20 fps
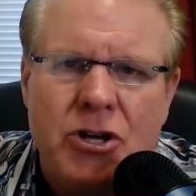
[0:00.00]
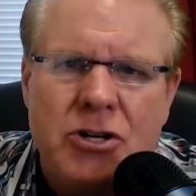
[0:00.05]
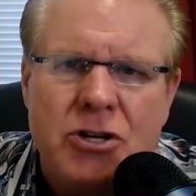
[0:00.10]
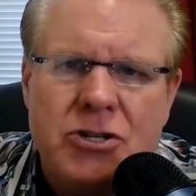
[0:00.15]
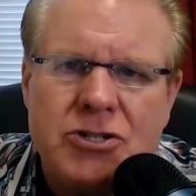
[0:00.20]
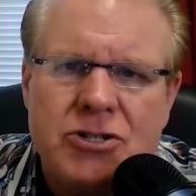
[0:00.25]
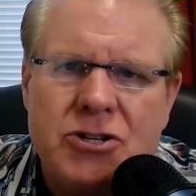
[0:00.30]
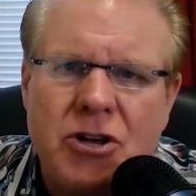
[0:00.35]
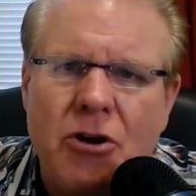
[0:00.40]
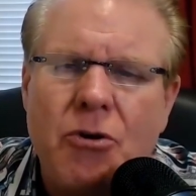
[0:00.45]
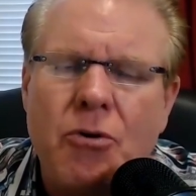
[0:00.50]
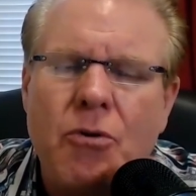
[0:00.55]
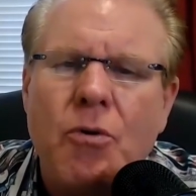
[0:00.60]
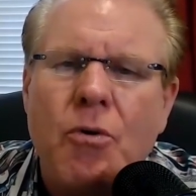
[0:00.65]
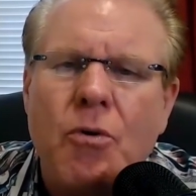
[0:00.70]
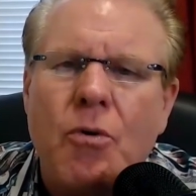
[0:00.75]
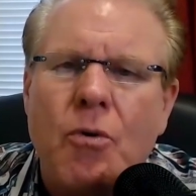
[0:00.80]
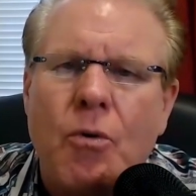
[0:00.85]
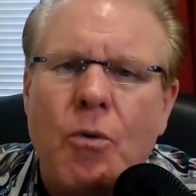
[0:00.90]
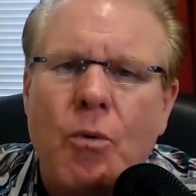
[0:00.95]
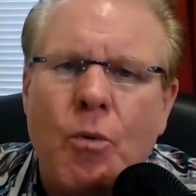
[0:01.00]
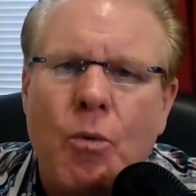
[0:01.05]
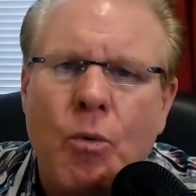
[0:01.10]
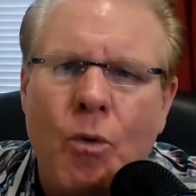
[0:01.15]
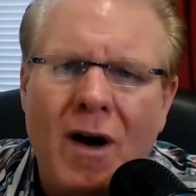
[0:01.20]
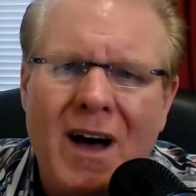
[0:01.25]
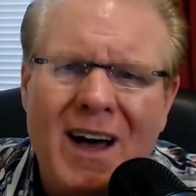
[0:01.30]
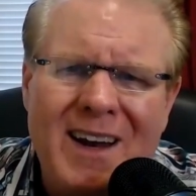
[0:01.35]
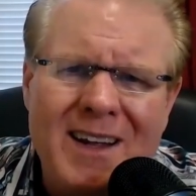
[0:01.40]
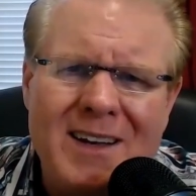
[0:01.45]
So,
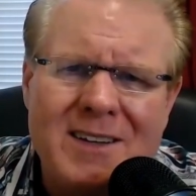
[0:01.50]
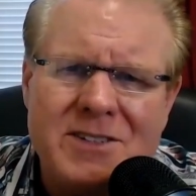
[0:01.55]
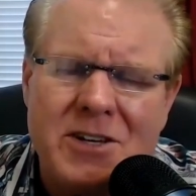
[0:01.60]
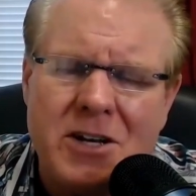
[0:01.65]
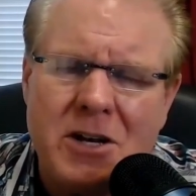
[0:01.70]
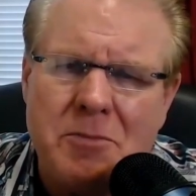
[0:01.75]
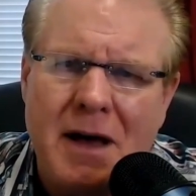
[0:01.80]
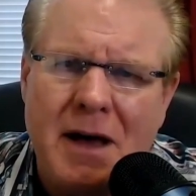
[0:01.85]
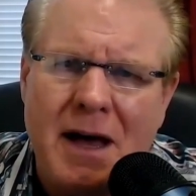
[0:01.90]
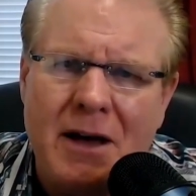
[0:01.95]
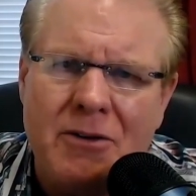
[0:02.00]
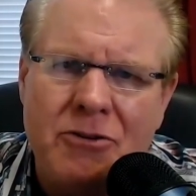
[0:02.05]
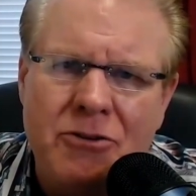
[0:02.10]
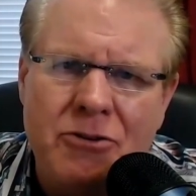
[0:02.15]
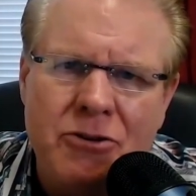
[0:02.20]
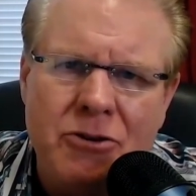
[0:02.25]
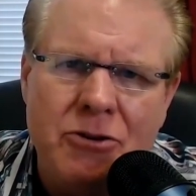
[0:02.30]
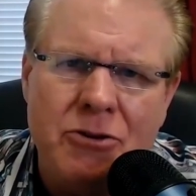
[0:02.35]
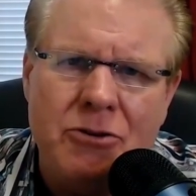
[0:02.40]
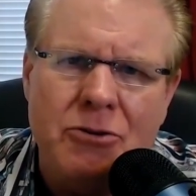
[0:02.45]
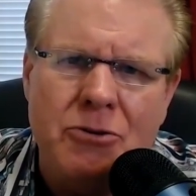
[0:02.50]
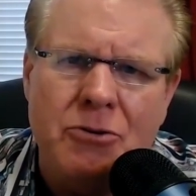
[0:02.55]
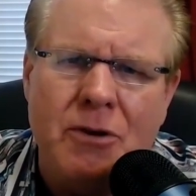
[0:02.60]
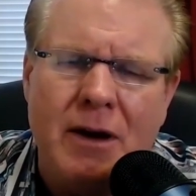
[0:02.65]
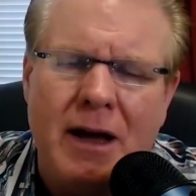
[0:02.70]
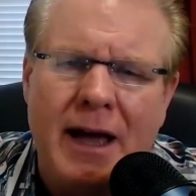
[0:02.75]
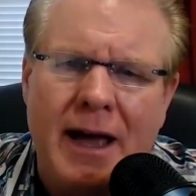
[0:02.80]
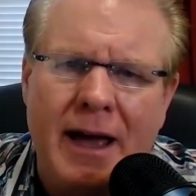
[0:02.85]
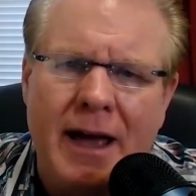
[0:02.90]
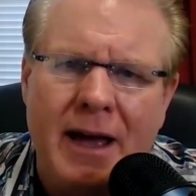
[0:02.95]
what is it about you
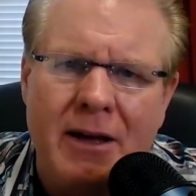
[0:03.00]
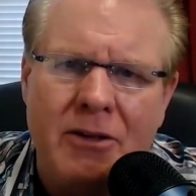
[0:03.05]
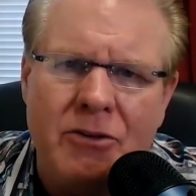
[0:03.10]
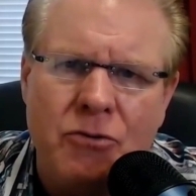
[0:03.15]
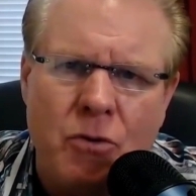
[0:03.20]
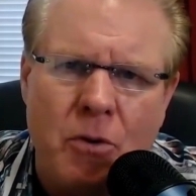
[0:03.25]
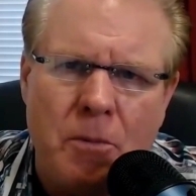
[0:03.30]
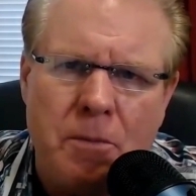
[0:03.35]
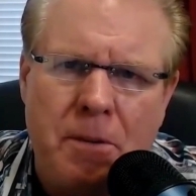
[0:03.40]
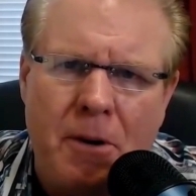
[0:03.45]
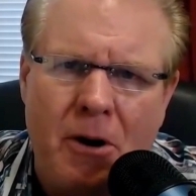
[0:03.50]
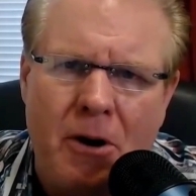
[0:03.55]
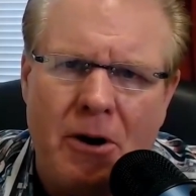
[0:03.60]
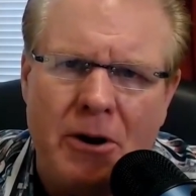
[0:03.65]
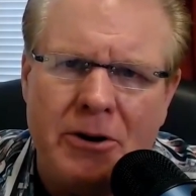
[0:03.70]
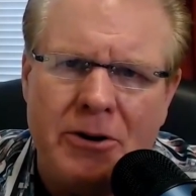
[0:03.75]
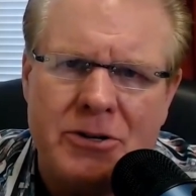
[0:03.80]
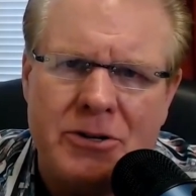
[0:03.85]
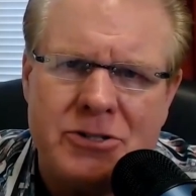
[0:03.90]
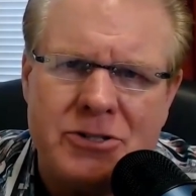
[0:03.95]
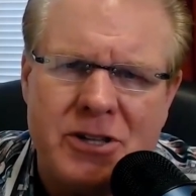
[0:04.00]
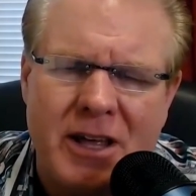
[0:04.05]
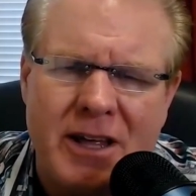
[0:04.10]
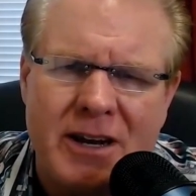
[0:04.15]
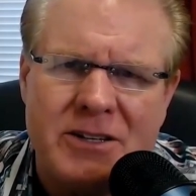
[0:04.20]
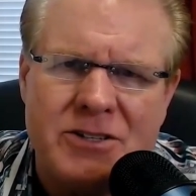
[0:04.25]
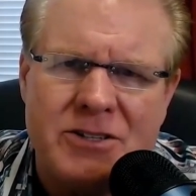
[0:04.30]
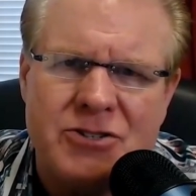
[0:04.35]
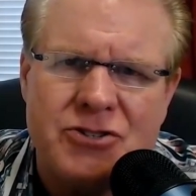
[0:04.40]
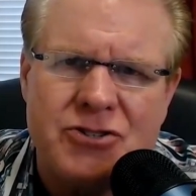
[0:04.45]
and your partners that
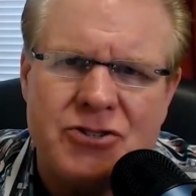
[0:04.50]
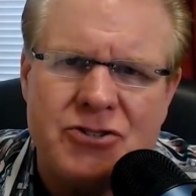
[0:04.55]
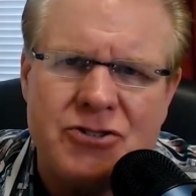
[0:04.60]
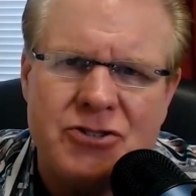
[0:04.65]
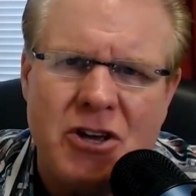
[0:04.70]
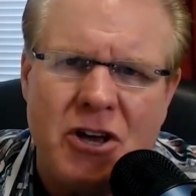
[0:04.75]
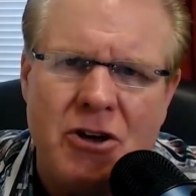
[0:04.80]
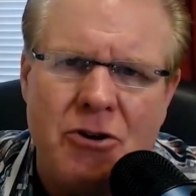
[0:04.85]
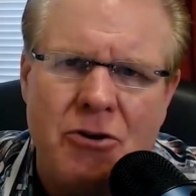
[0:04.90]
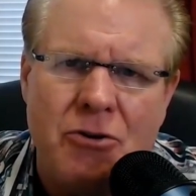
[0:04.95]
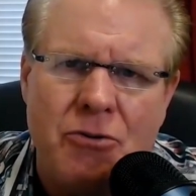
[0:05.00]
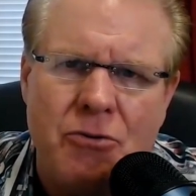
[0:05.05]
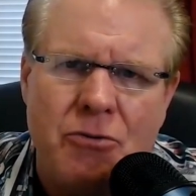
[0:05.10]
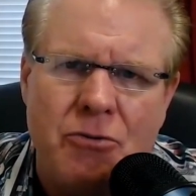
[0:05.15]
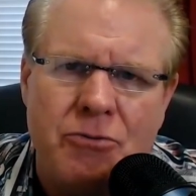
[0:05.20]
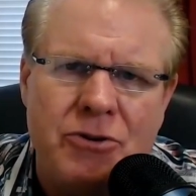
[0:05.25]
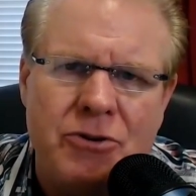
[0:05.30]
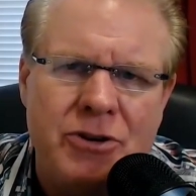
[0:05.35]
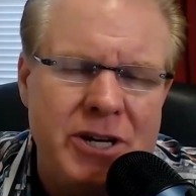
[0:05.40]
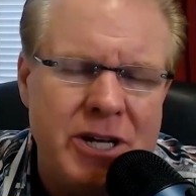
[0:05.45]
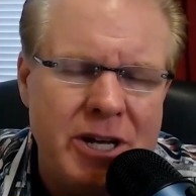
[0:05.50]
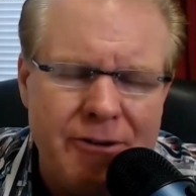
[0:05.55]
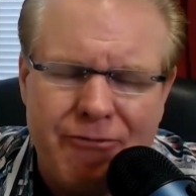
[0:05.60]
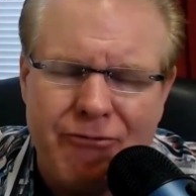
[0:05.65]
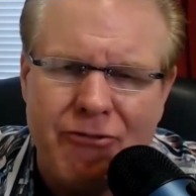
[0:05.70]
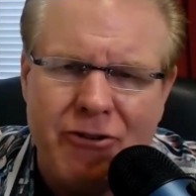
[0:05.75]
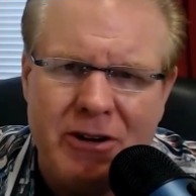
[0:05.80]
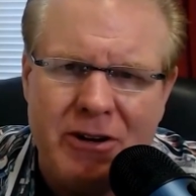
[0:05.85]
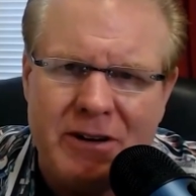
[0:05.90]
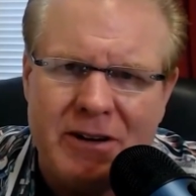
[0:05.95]
is so
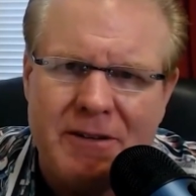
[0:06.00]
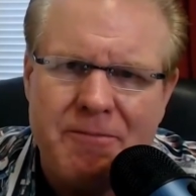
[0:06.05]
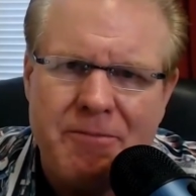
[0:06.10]
different